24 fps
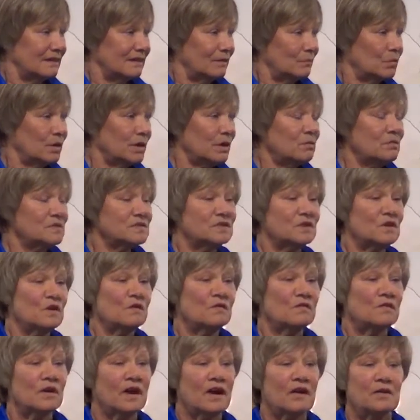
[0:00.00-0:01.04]
When it was
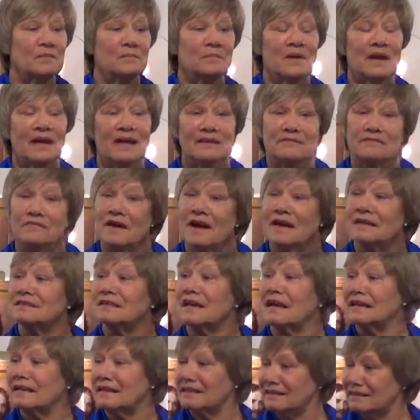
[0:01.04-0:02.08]
over, in fact,
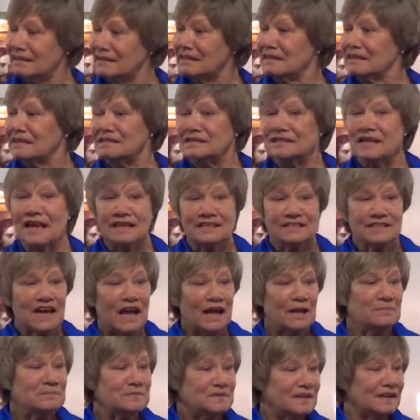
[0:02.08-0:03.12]
I
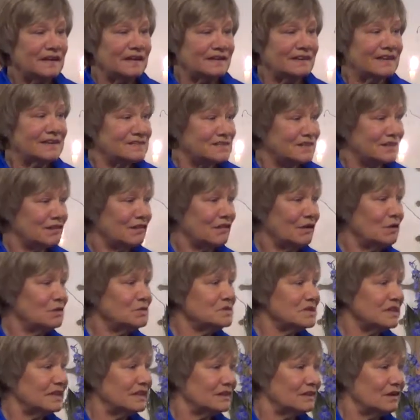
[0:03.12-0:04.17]
typed in as a
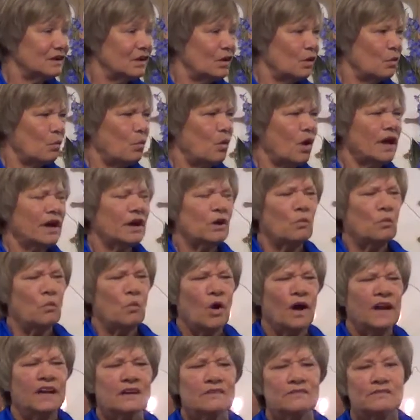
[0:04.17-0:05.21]
closing, what a
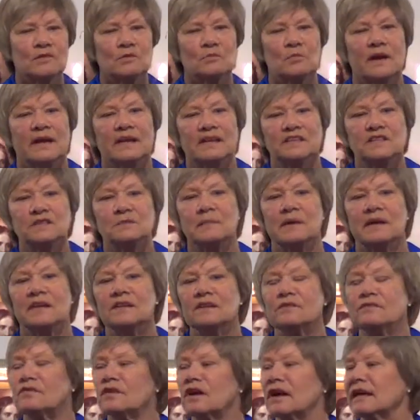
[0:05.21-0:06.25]
wonderful way to spend
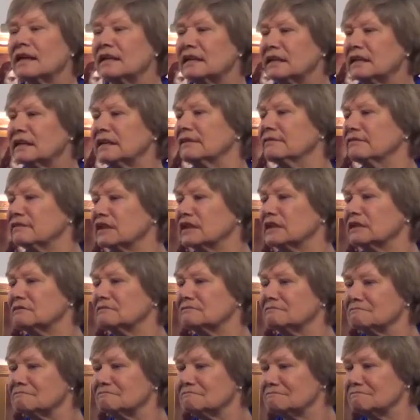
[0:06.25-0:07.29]
a Friday evening.
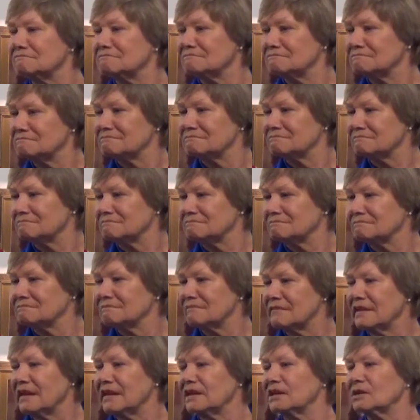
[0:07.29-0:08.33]

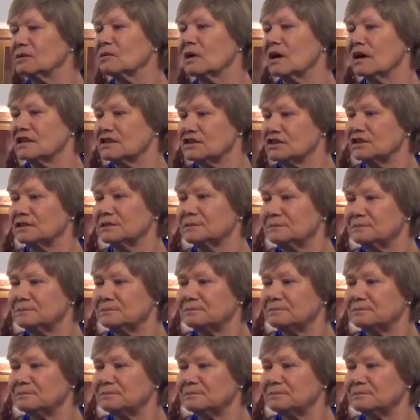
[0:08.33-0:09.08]
Thank you, Asha.